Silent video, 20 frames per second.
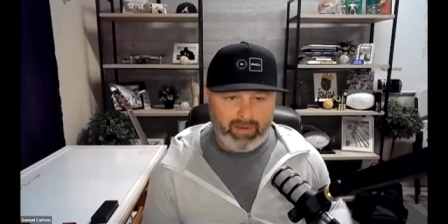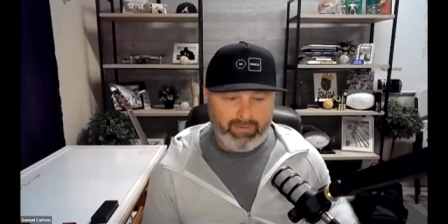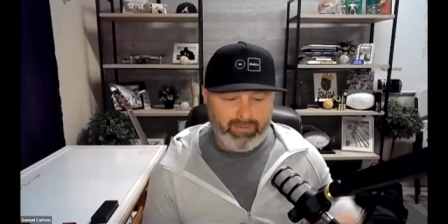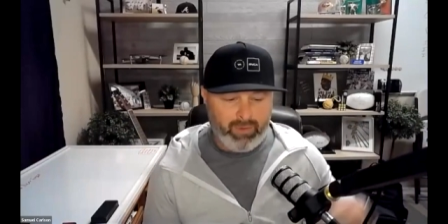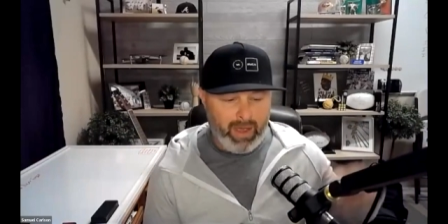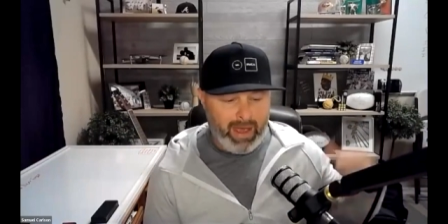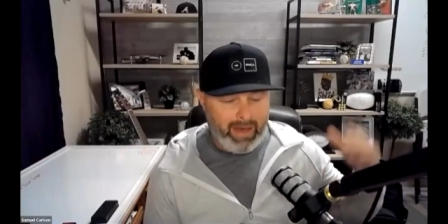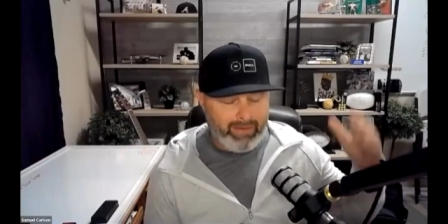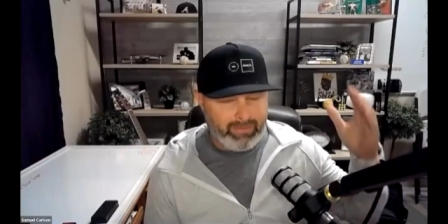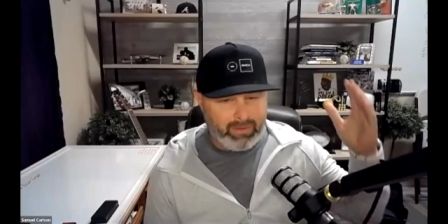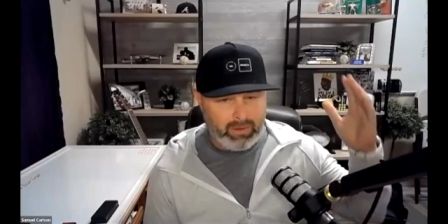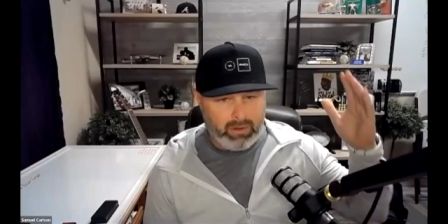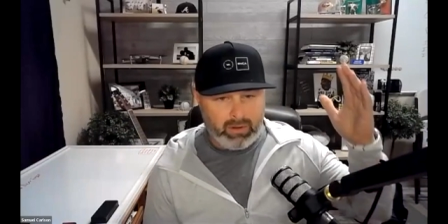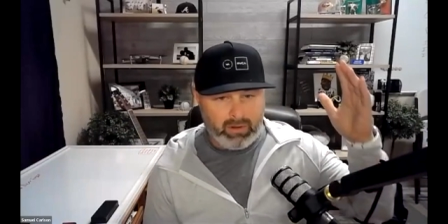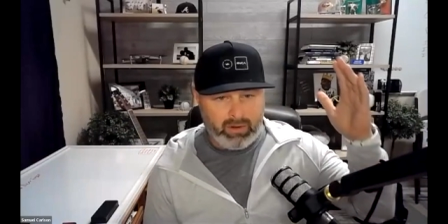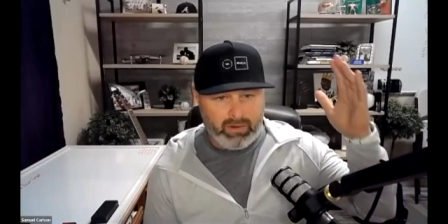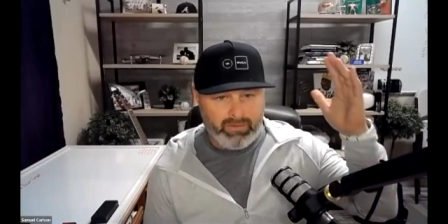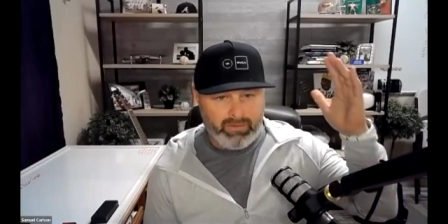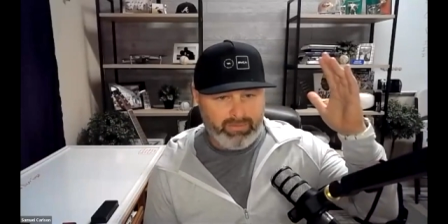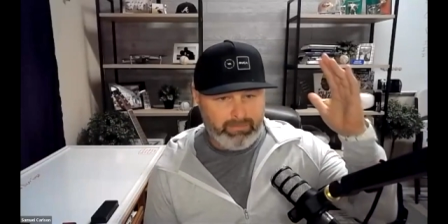if you haven't
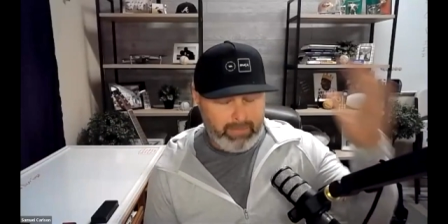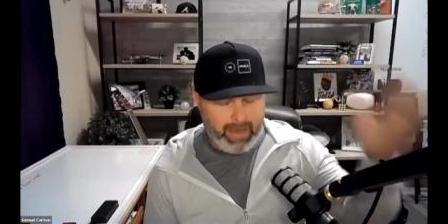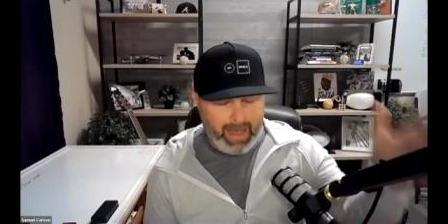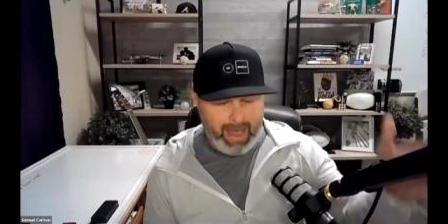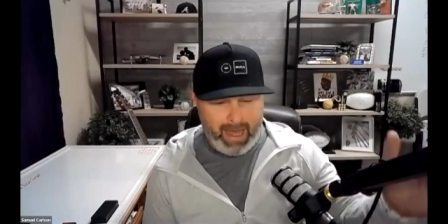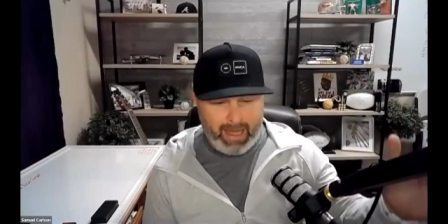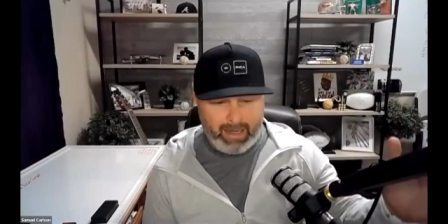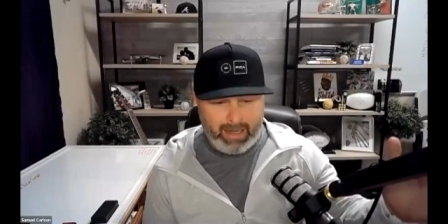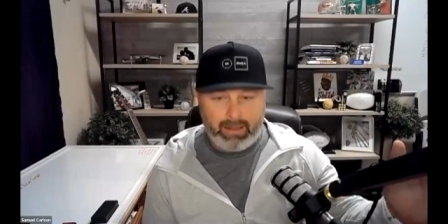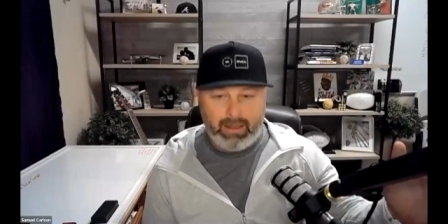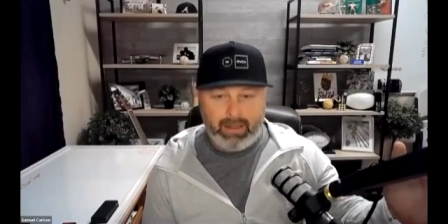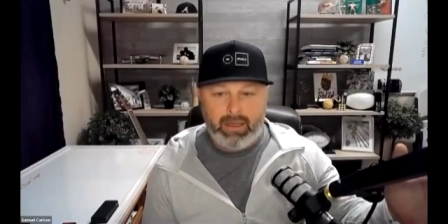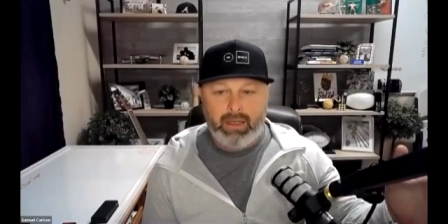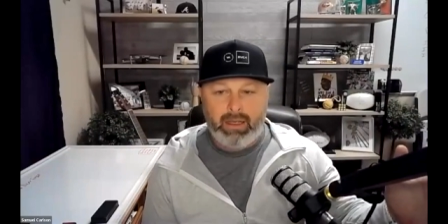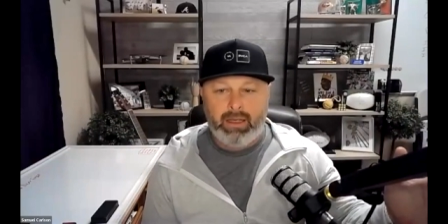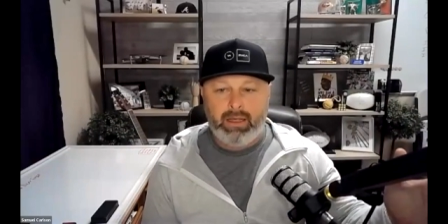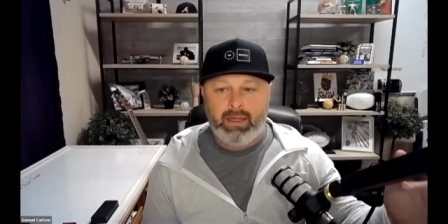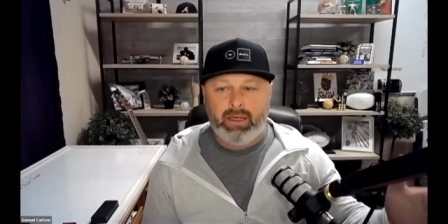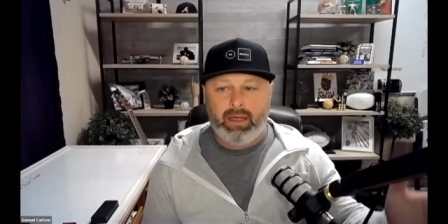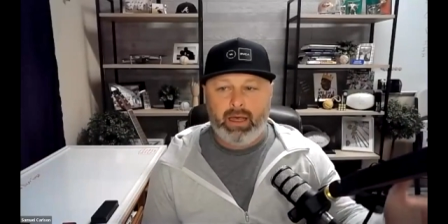heard of Matt,
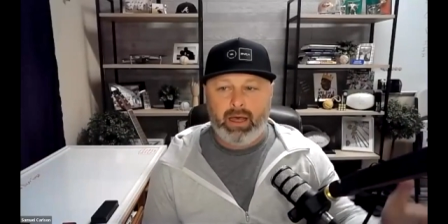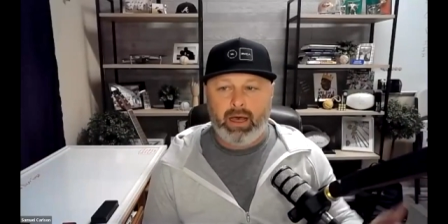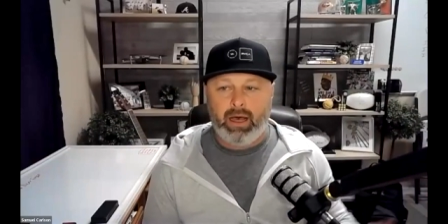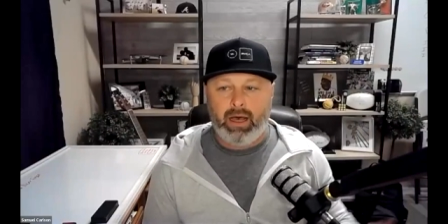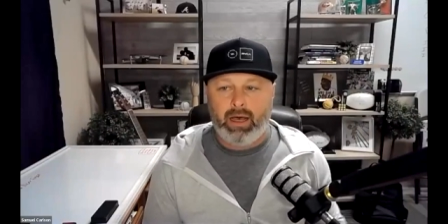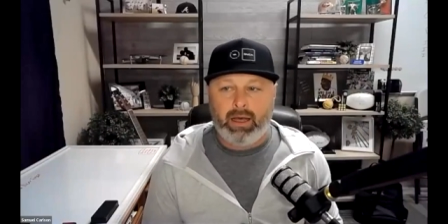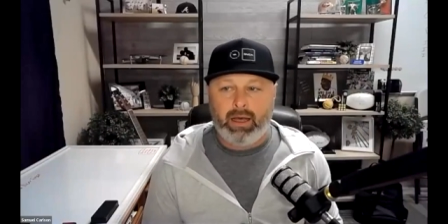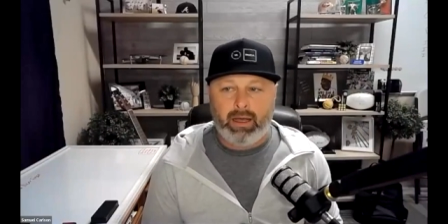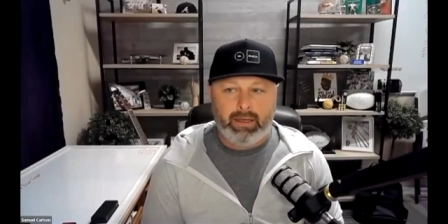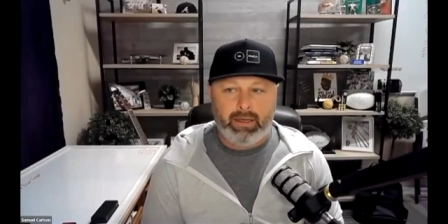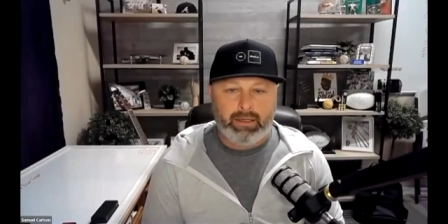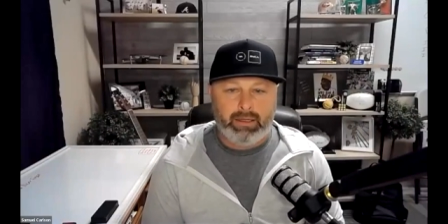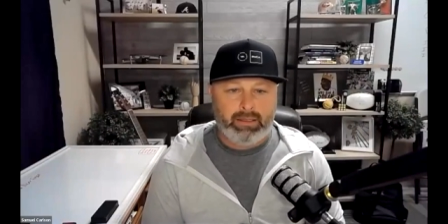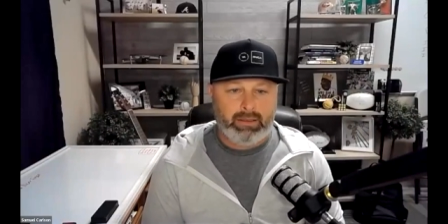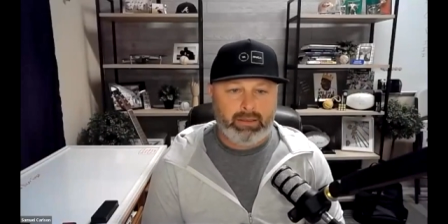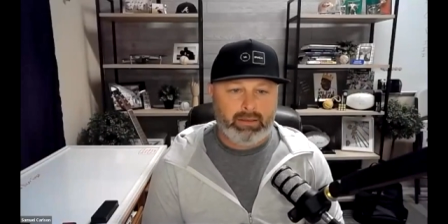uh,